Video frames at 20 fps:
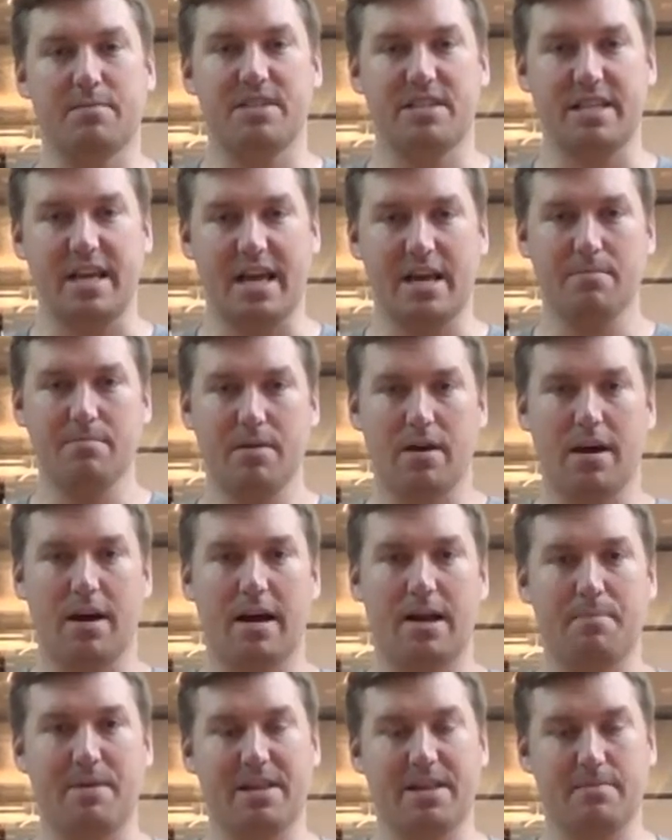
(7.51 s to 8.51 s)
Sam.
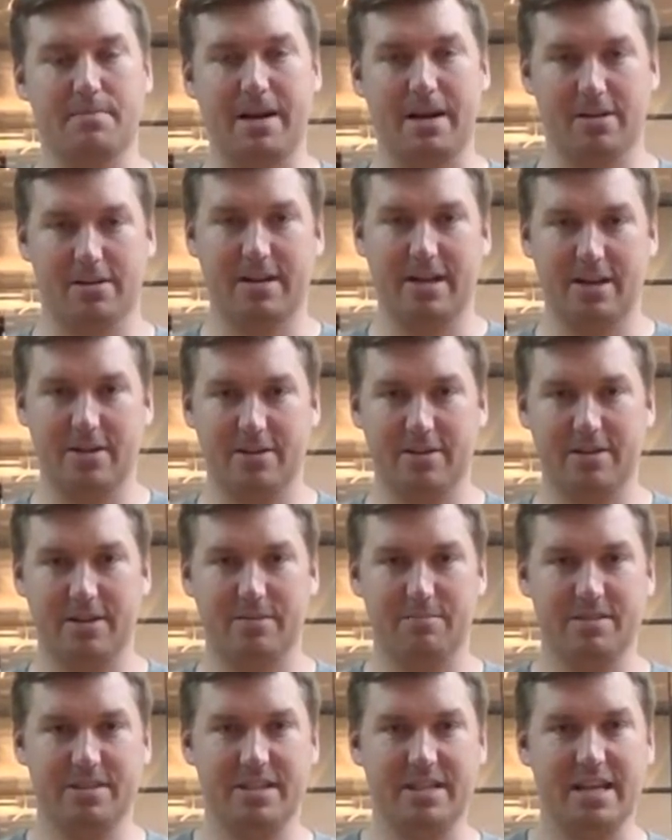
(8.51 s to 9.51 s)
I'm at the Ballard Health
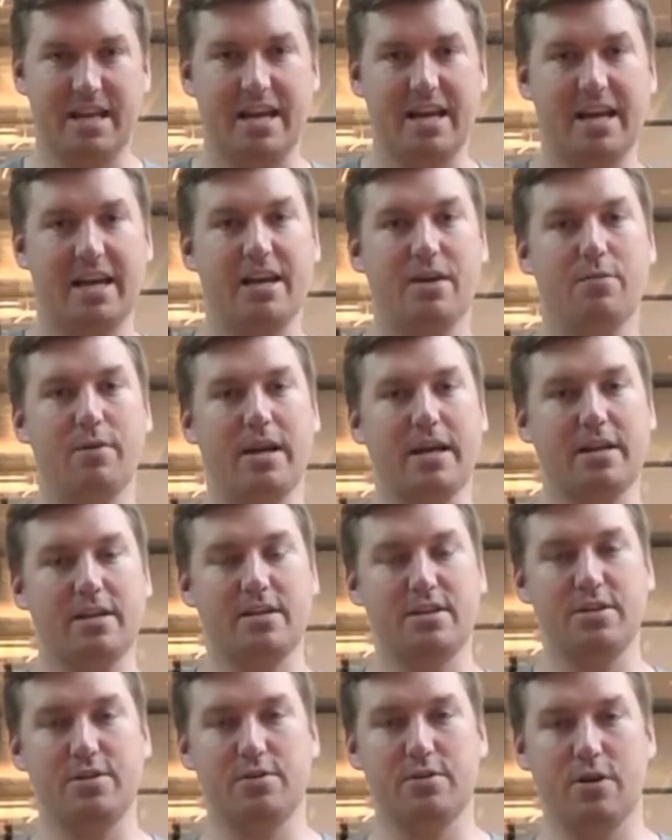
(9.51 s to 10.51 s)
Club today
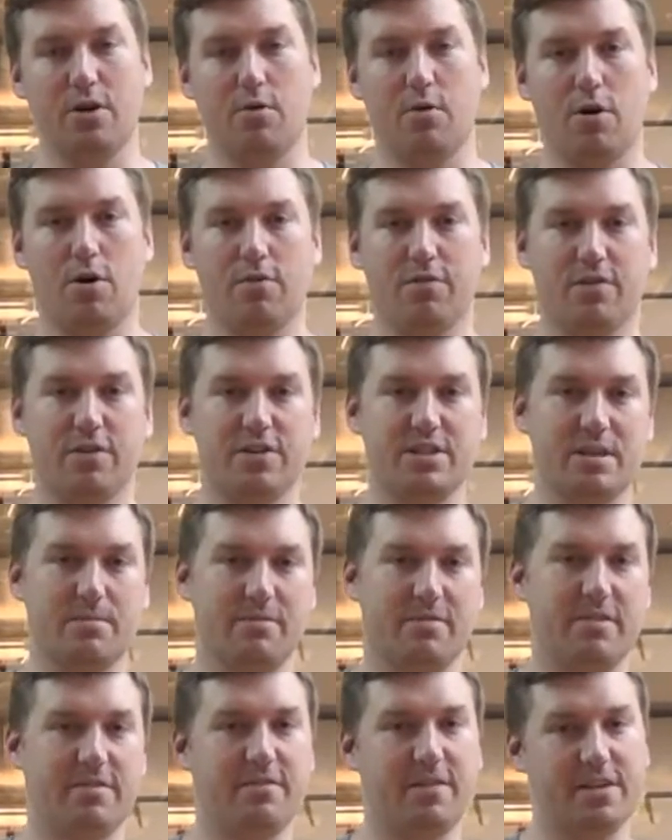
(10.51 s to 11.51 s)
to go over some
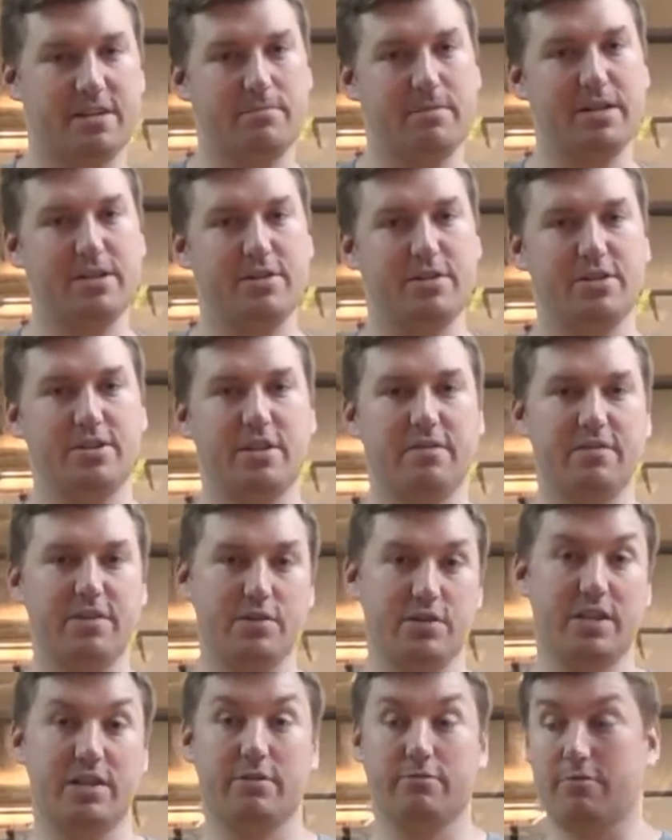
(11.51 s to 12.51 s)
of the fundamentals of
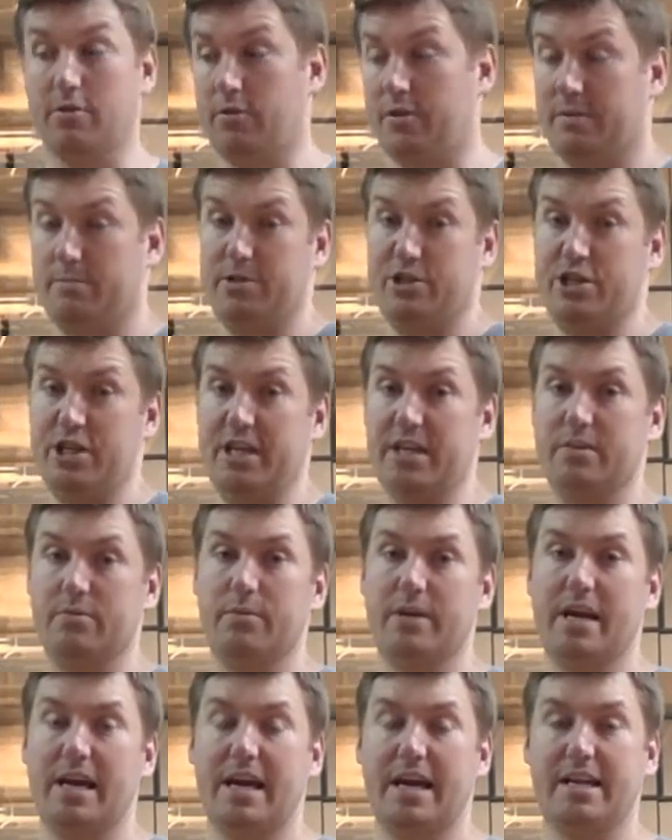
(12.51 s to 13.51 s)
using the rowing machine.
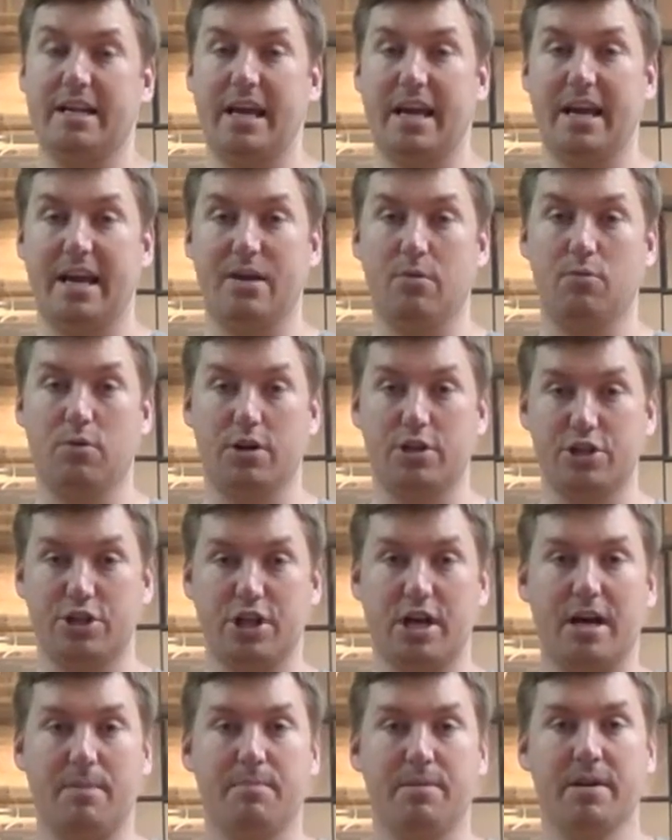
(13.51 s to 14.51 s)
We had a
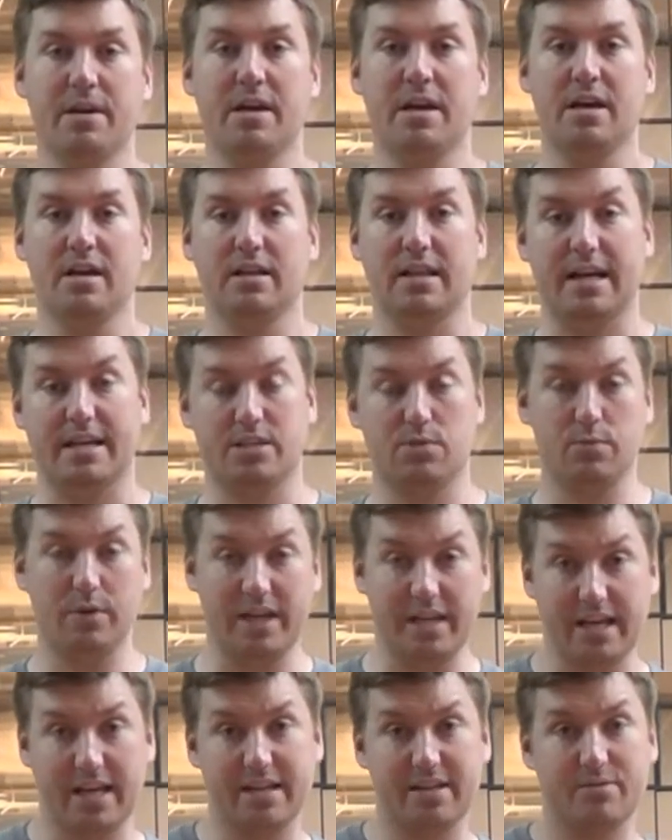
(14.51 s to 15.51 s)
workshop last
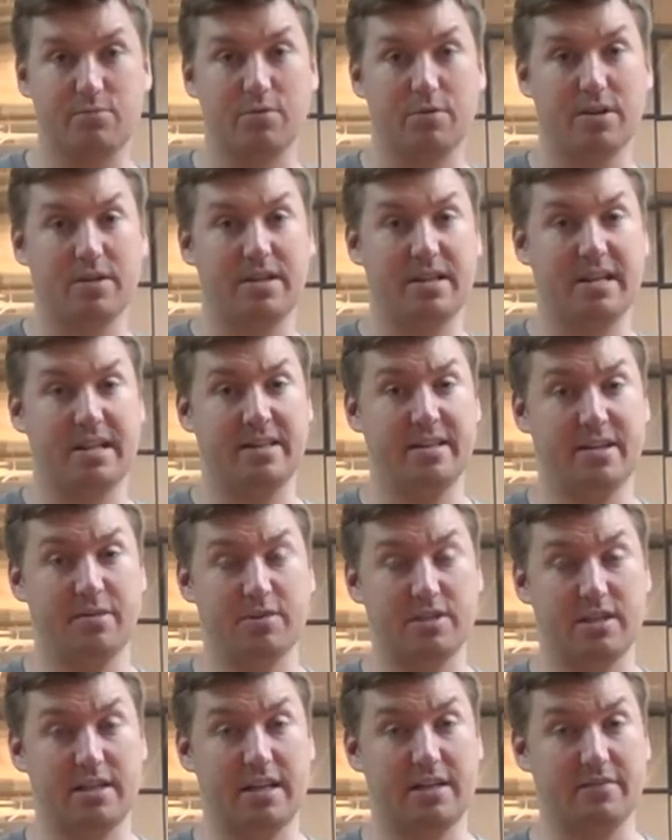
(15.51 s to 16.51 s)
weekend and there
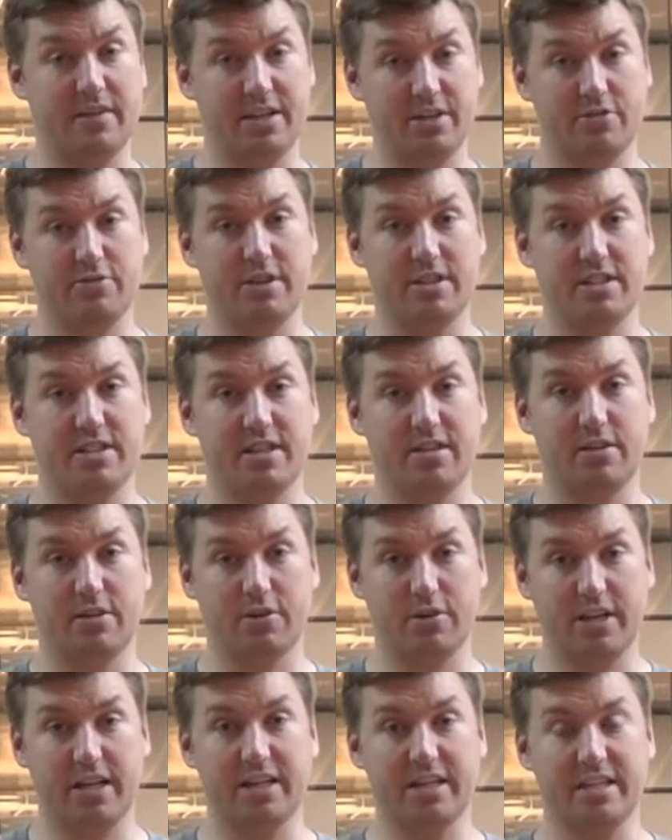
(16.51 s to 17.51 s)
was a lot of interest in
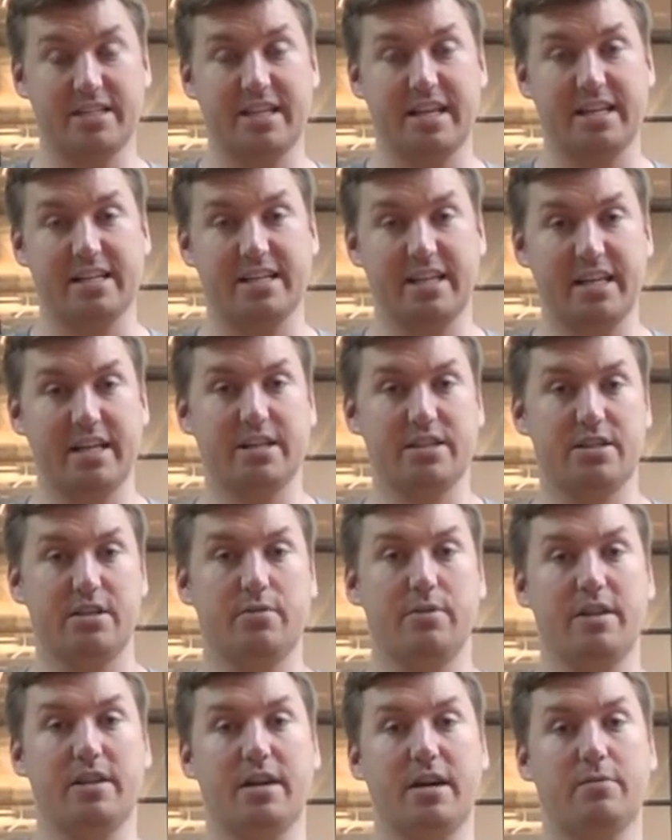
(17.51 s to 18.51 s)
learning the technique,
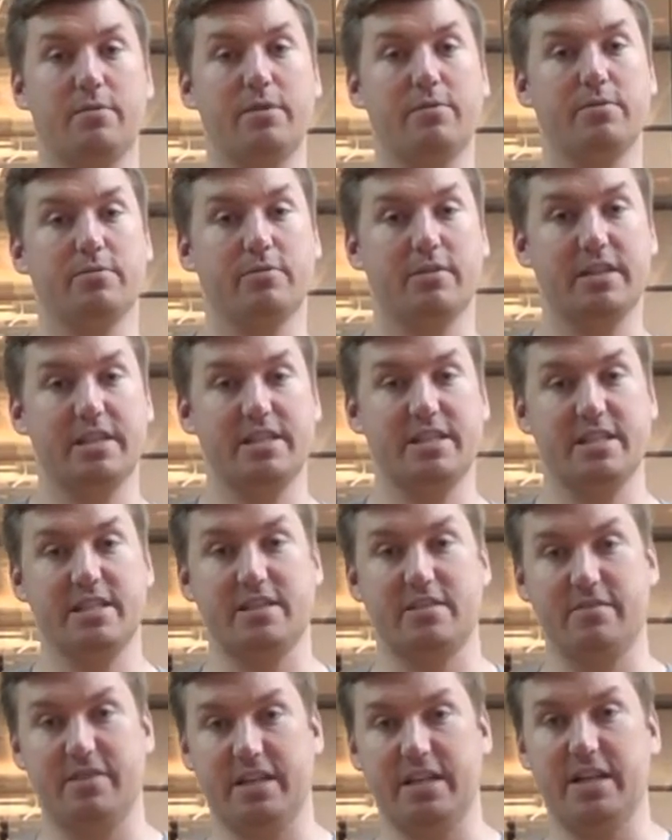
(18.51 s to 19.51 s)
so we thought we would release
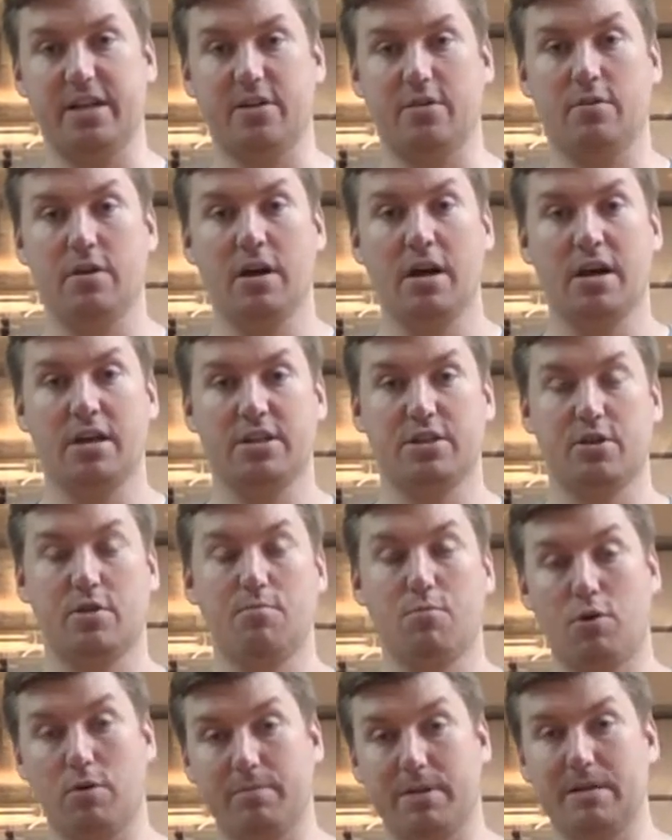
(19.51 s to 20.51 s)
this video so
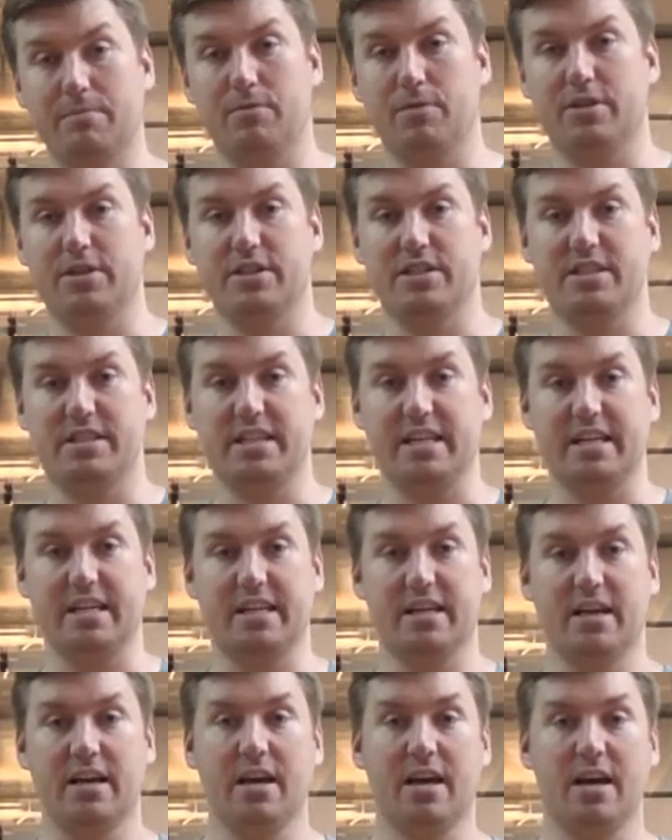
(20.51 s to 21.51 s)
more people could see